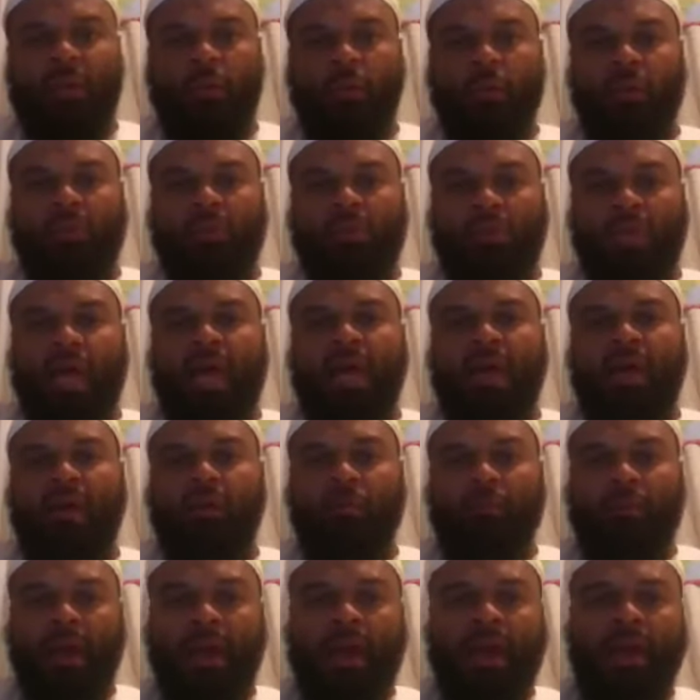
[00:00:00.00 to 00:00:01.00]
that was
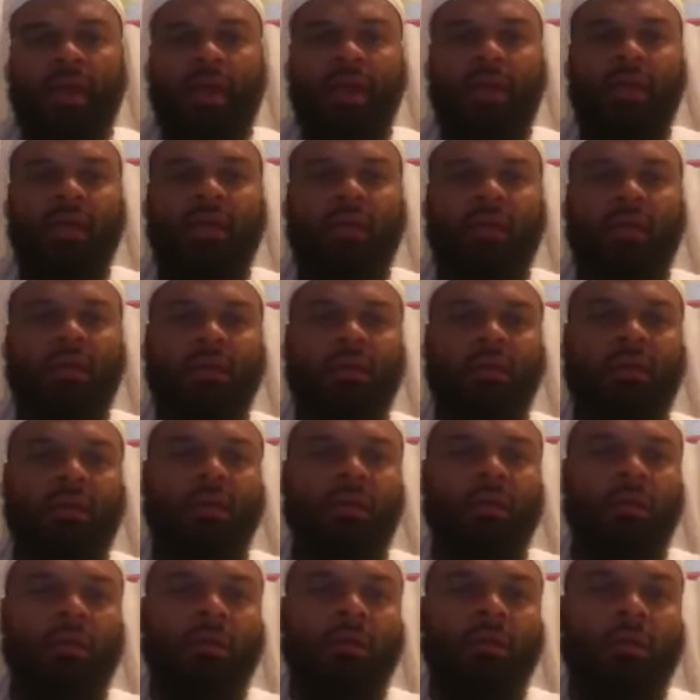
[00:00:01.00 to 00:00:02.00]
signed by
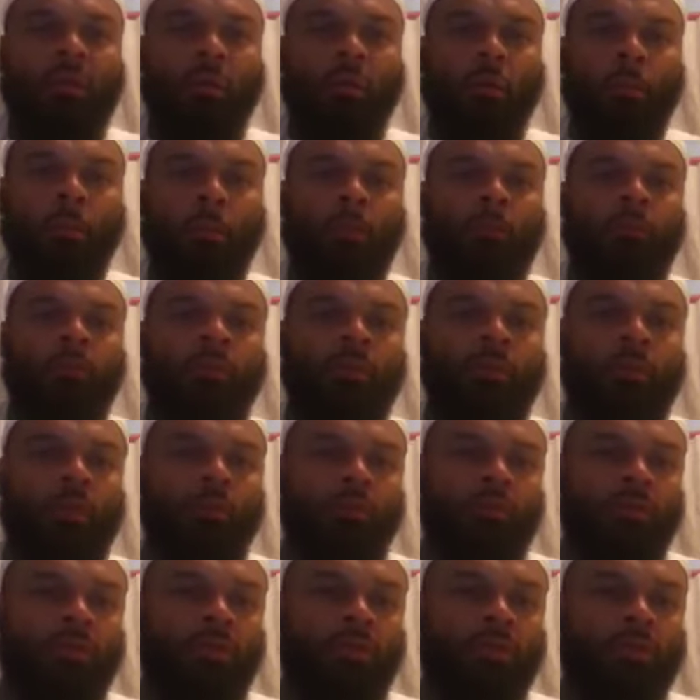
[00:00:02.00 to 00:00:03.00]

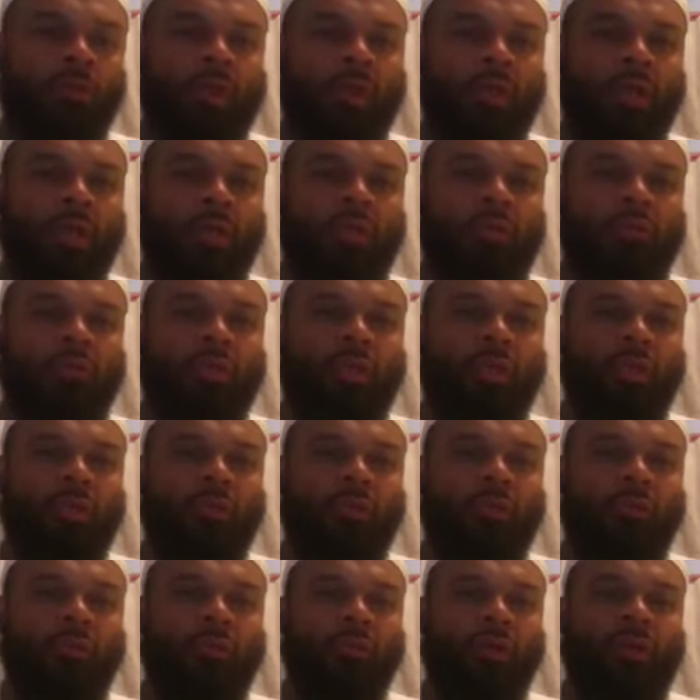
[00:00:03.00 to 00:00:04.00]
over 300
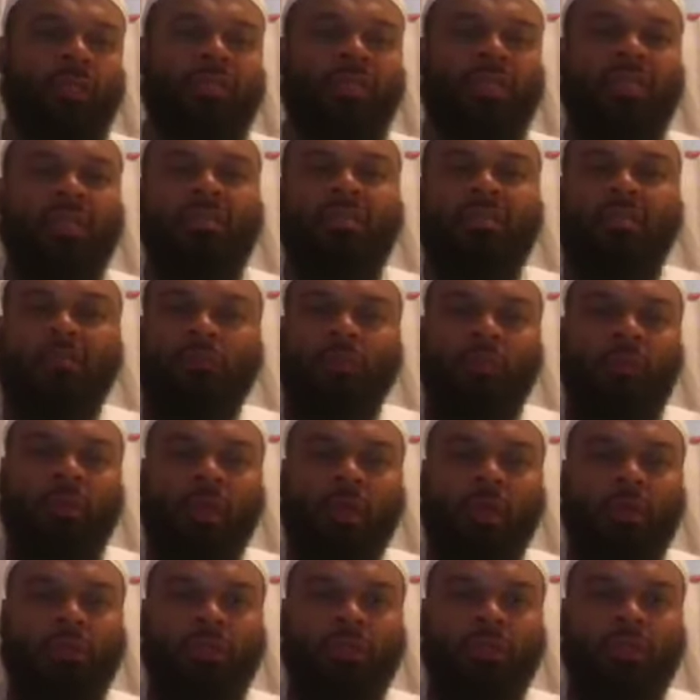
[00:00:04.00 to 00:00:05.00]
presidents of
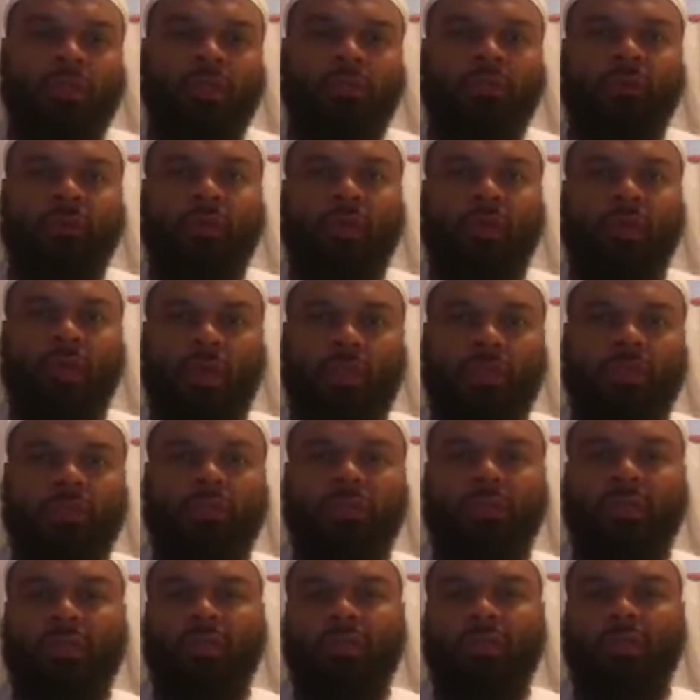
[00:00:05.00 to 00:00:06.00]
300 different
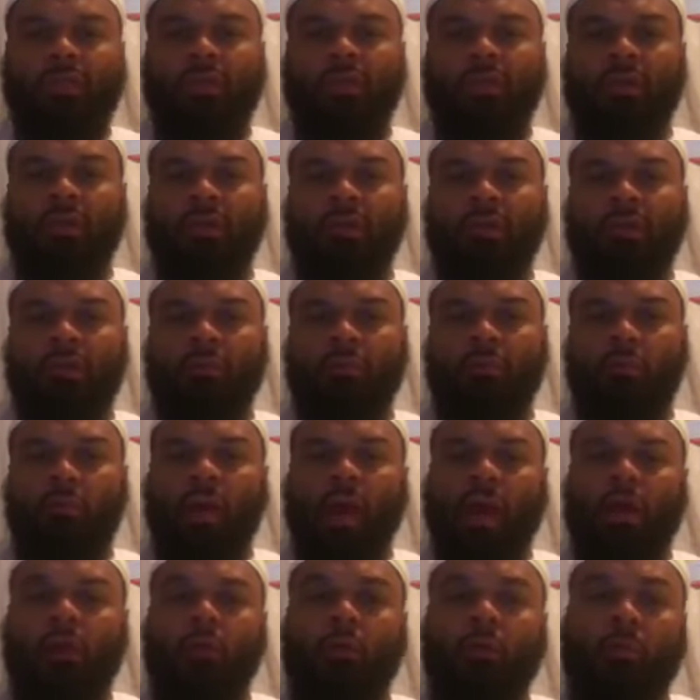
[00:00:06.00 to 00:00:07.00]
countries.
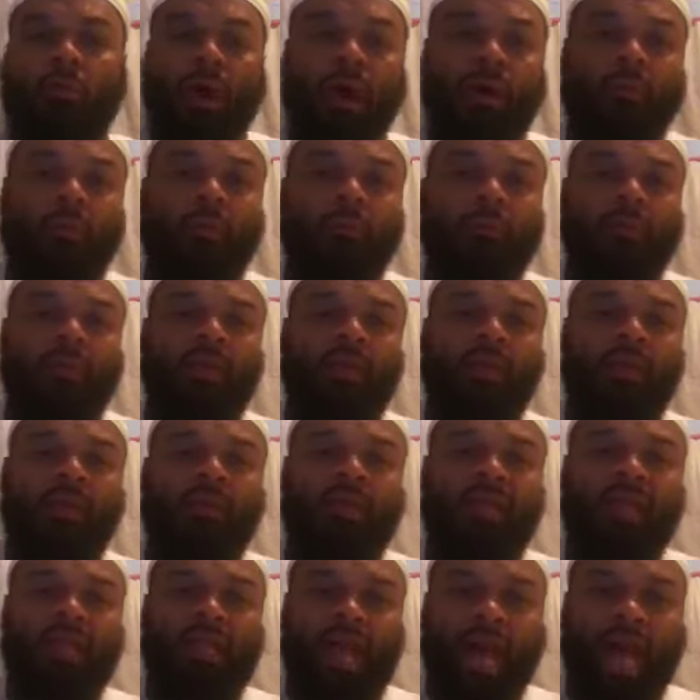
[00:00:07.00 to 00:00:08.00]
Barack Obama being
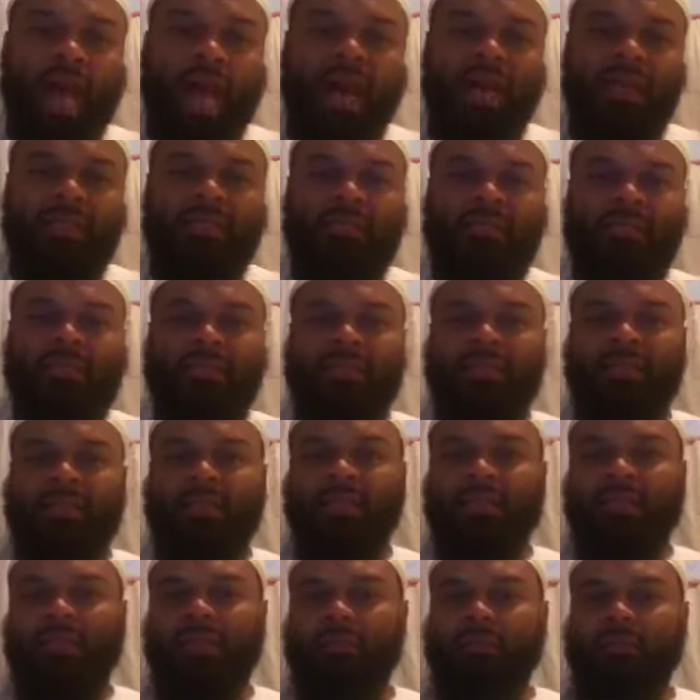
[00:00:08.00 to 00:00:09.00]
the
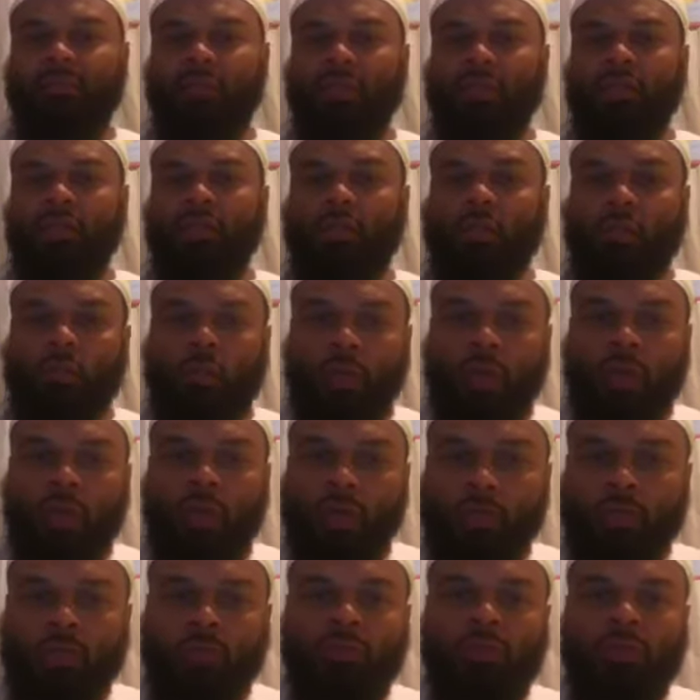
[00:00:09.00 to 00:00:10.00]

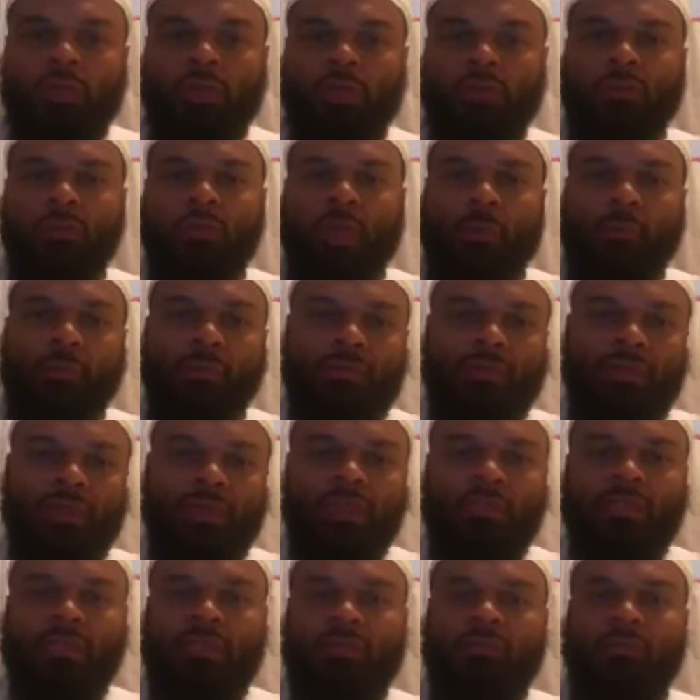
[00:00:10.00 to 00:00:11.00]
300th
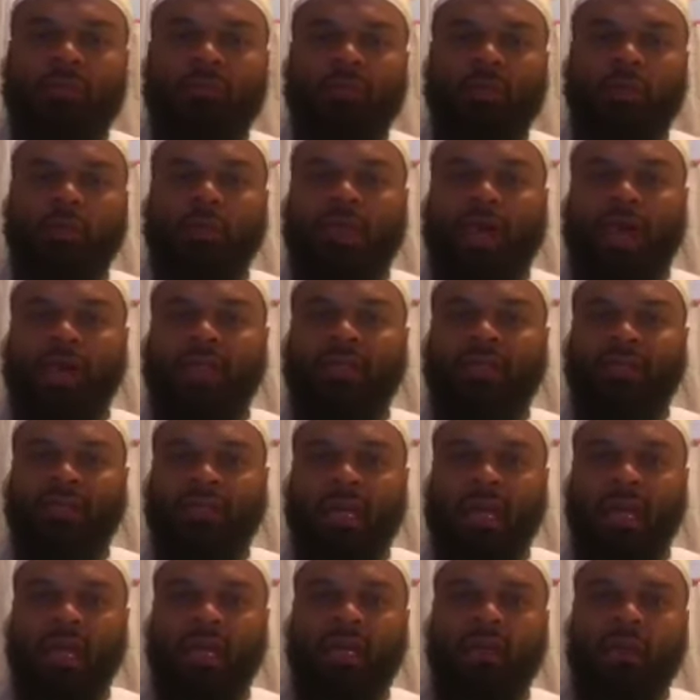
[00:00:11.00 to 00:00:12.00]
representative of the United
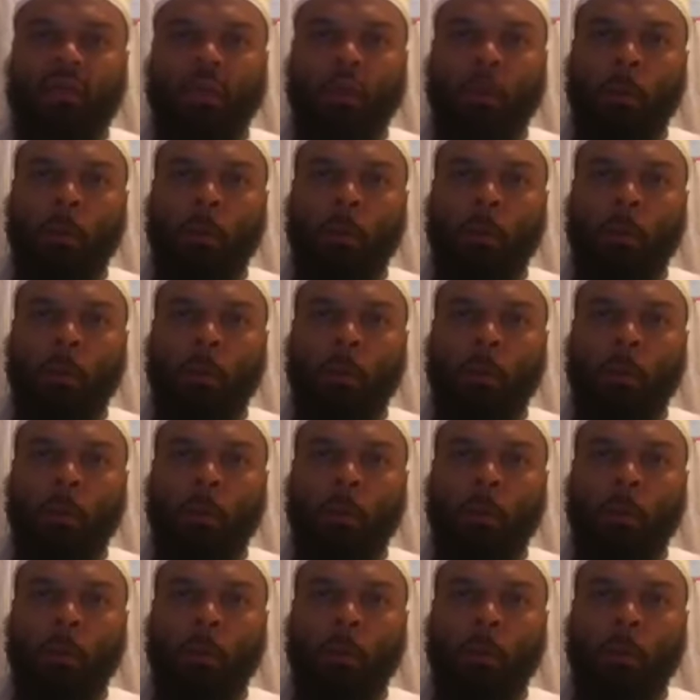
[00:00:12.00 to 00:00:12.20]
States